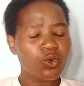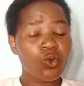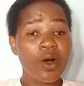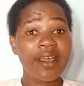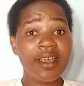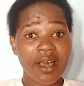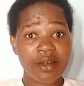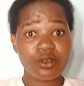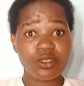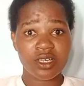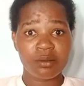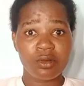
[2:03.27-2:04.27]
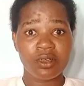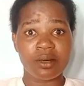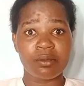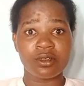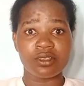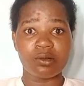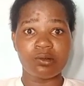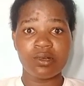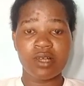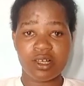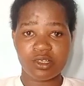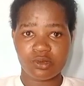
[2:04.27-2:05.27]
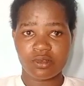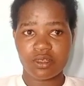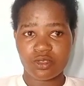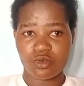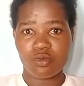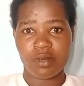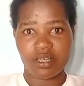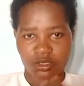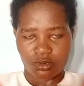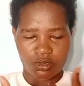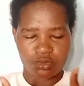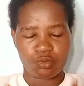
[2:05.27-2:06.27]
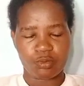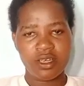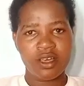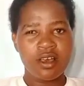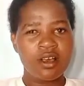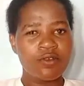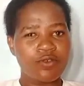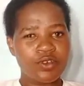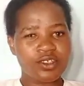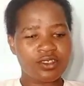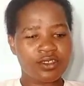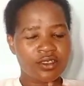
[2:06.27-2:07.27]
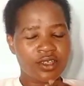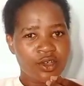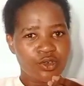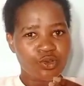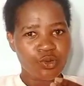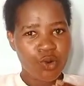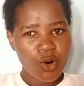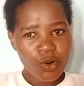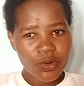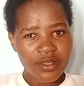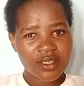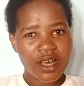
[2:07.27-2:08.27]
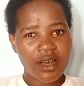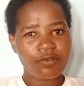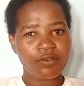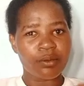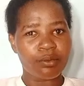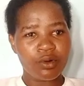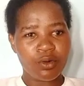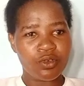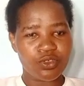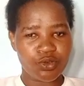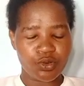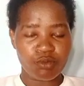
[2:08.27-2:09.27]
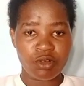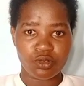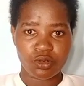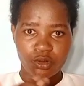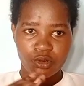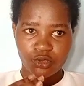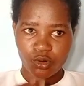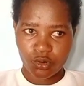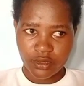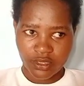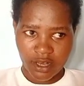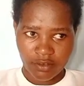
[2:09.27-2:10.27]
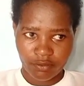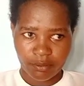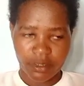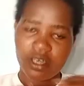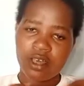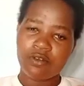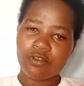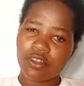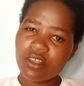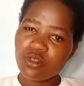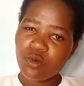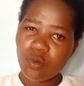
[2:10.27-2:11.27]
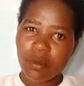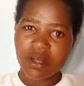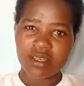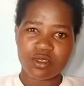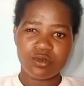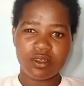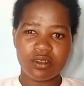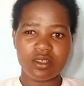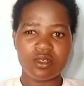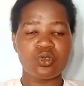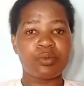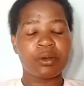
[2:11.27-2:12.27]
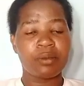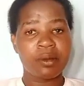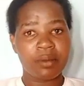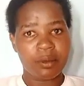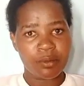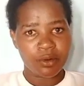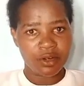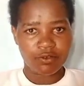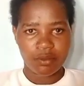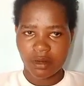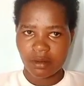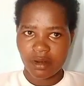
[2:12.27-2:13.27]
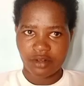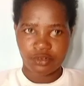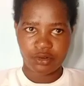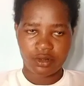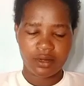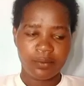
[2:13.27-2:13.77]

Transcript: "Why are you troubled about the good action this woman is doing to me? For you always have the poor with you, but you not always have me. For this woman is doing this to prepare my body for my burial.